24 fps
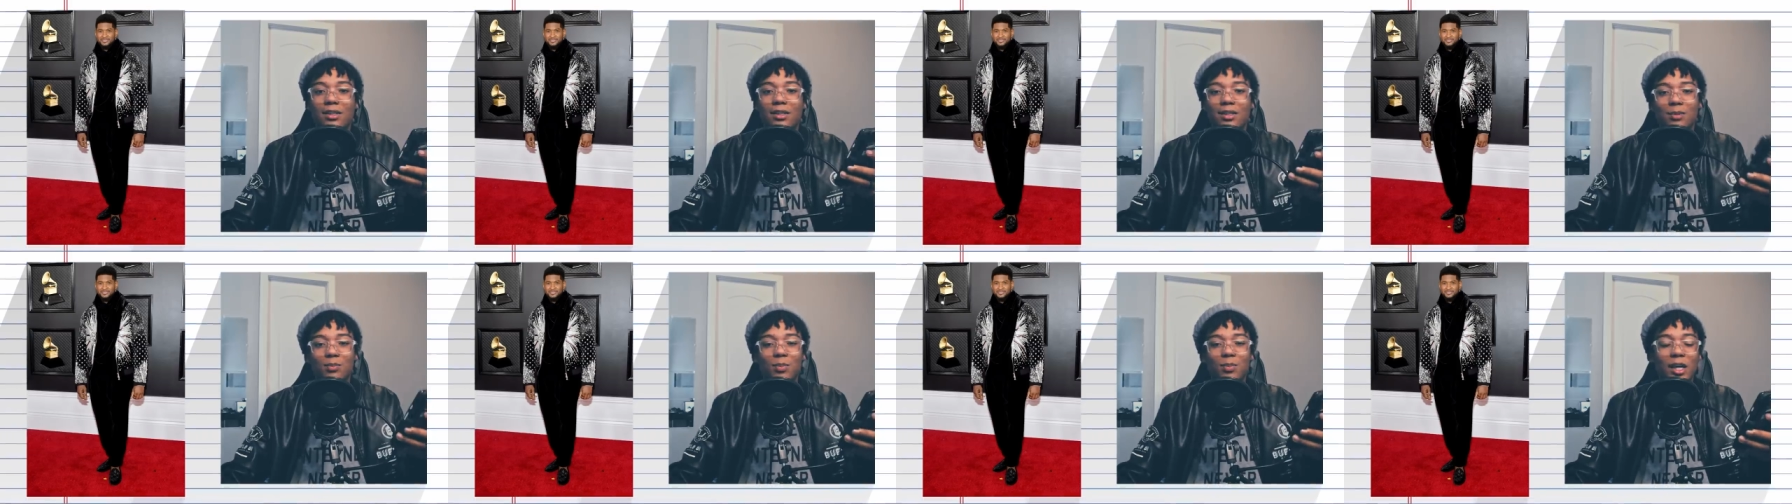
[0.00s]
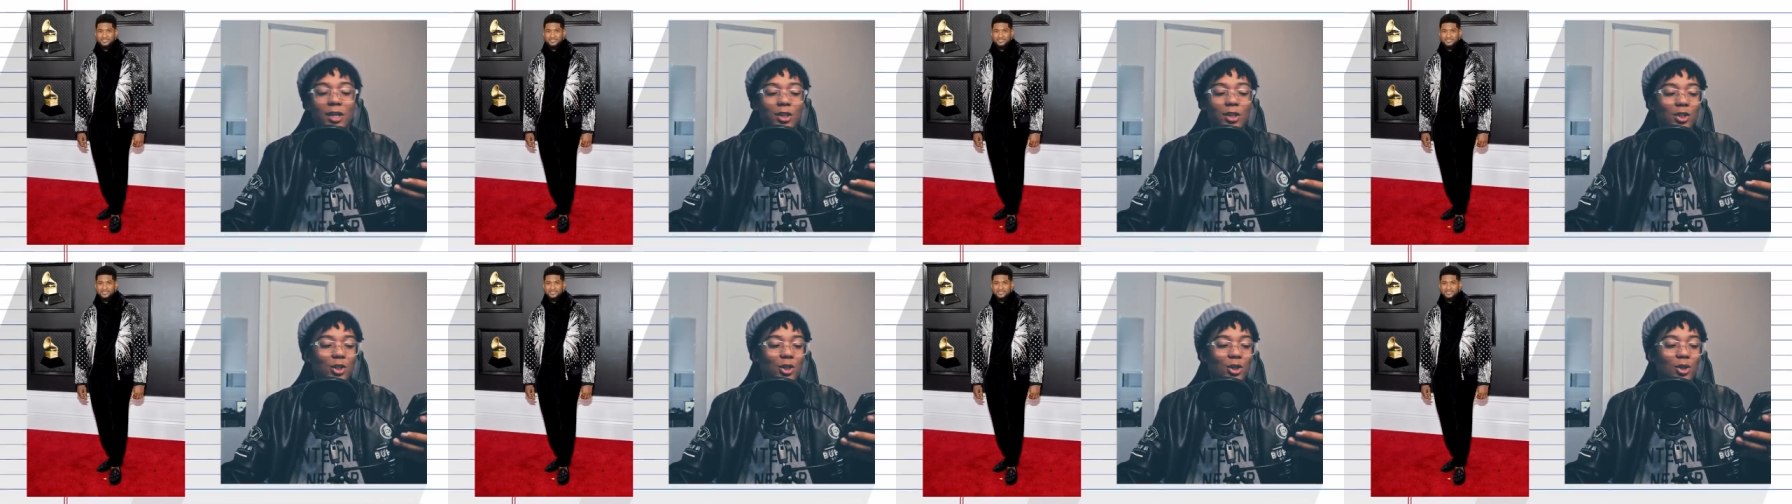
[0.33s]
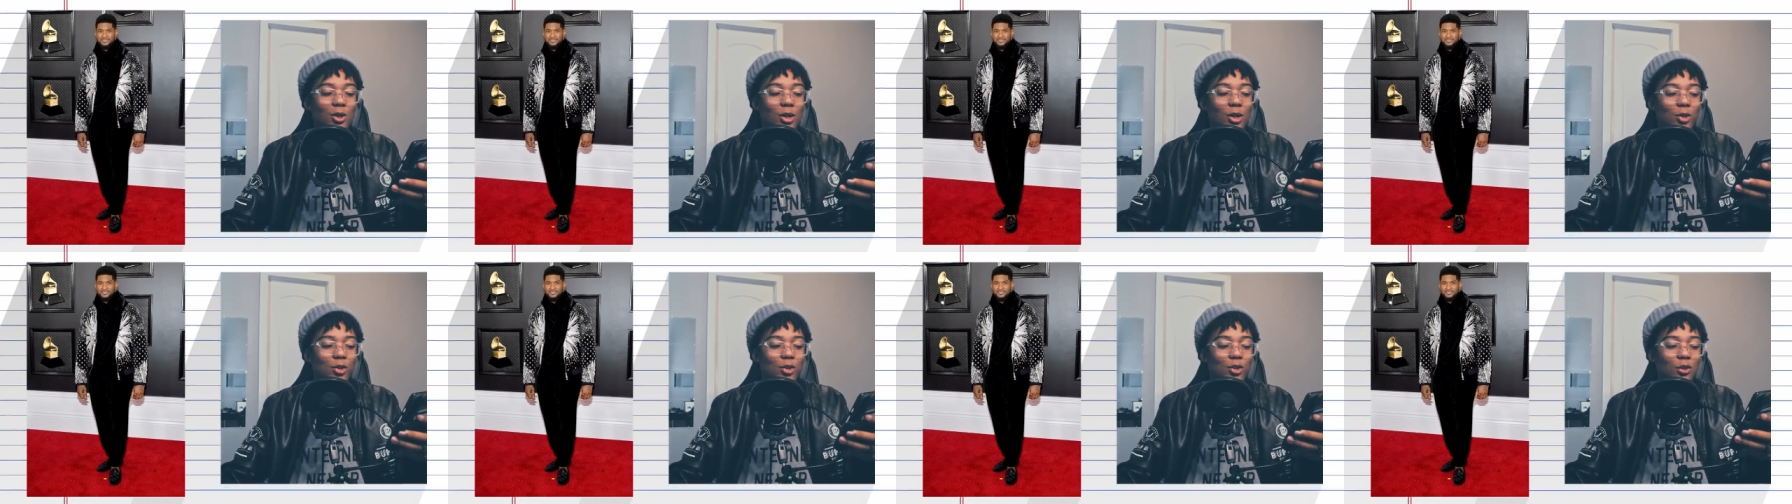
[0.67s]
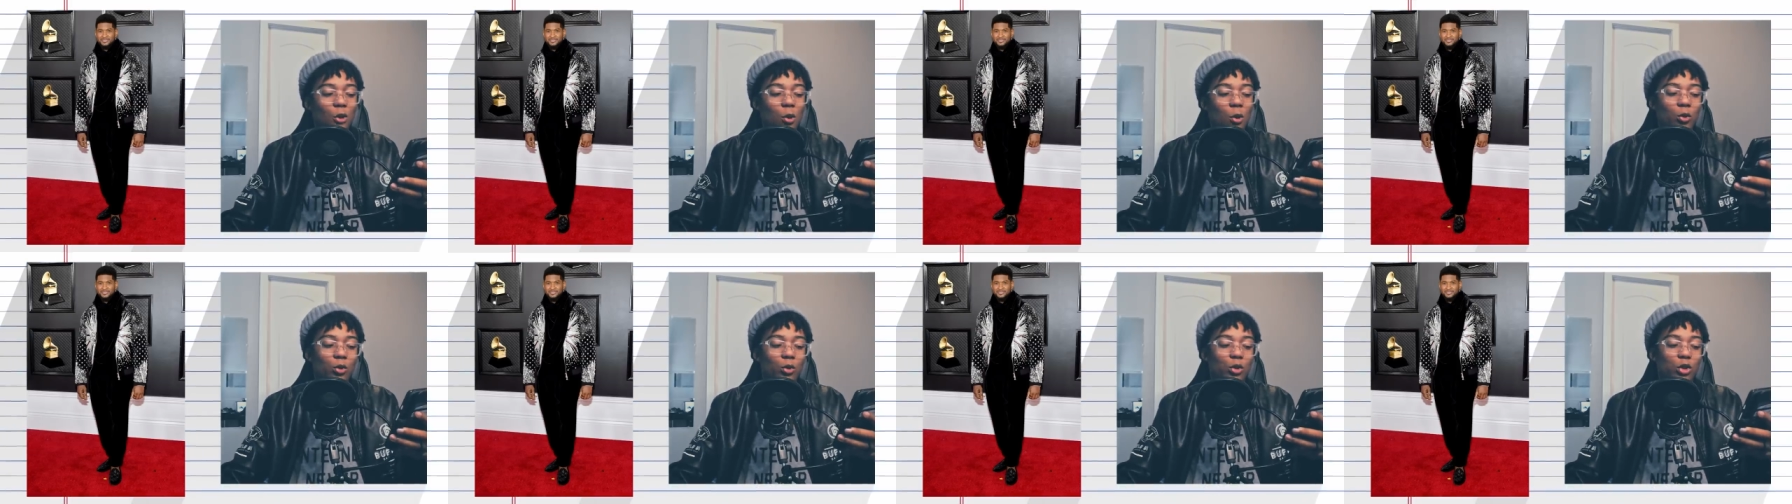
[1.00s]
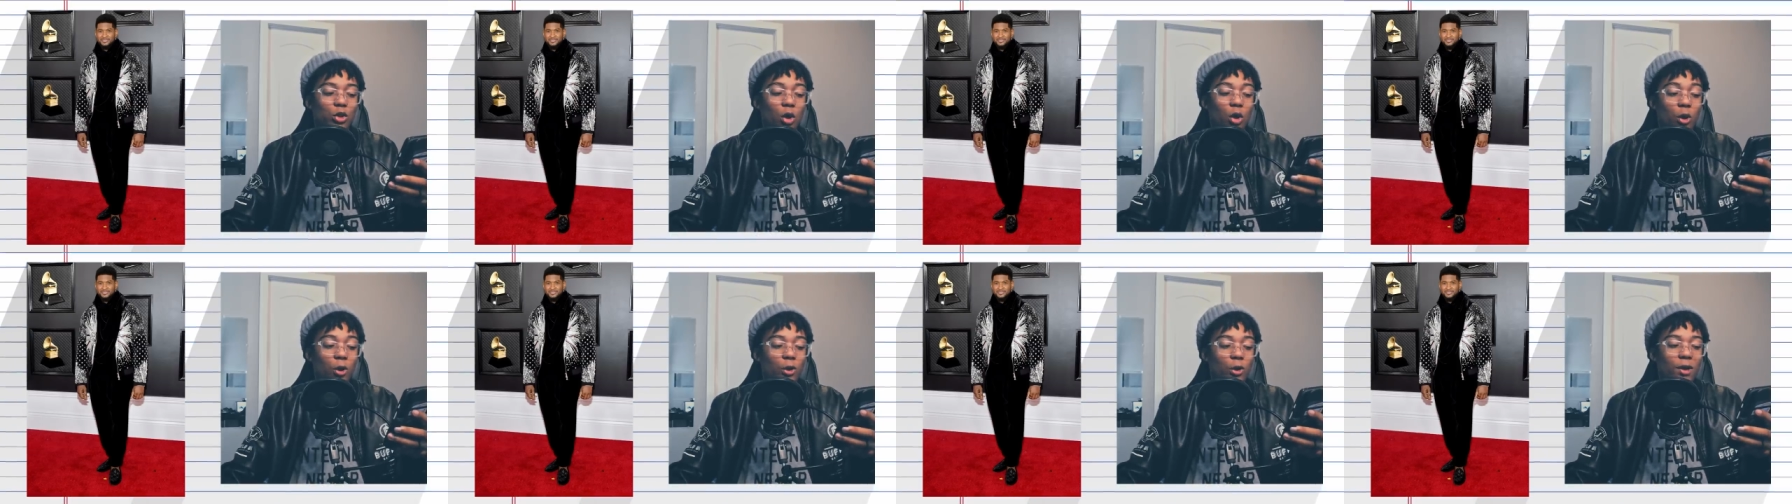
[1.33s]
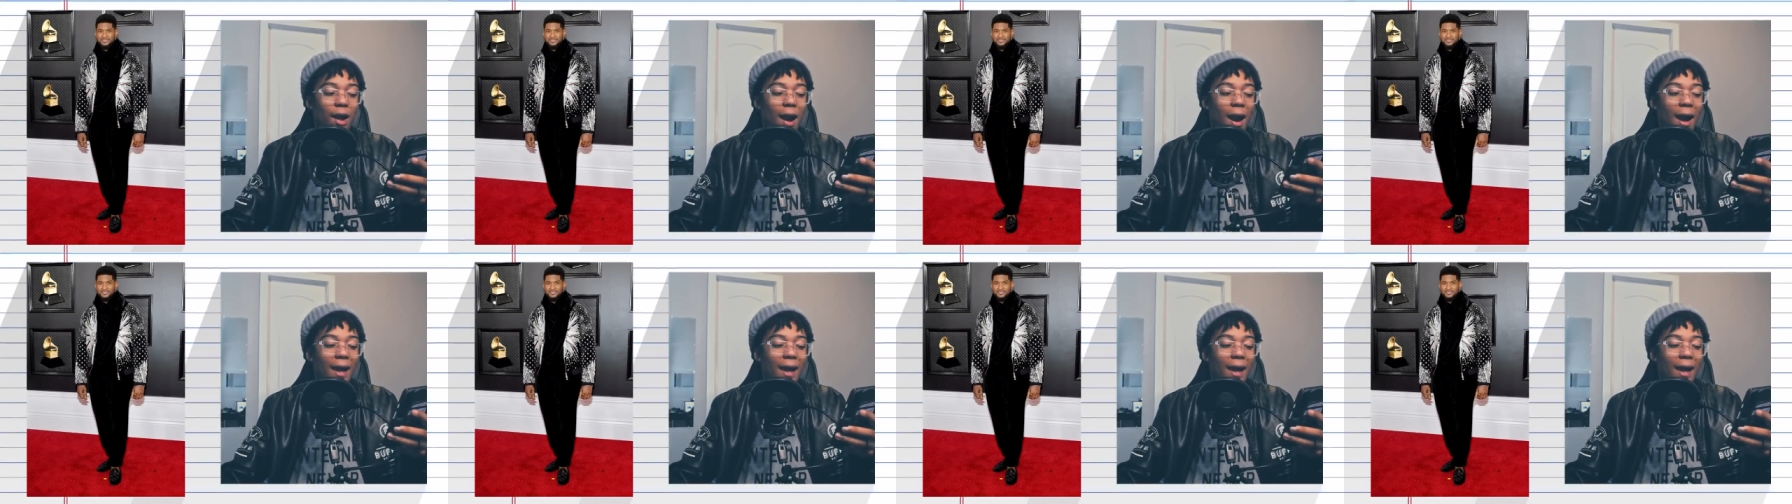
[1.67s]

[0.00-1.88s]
This picture is so dark,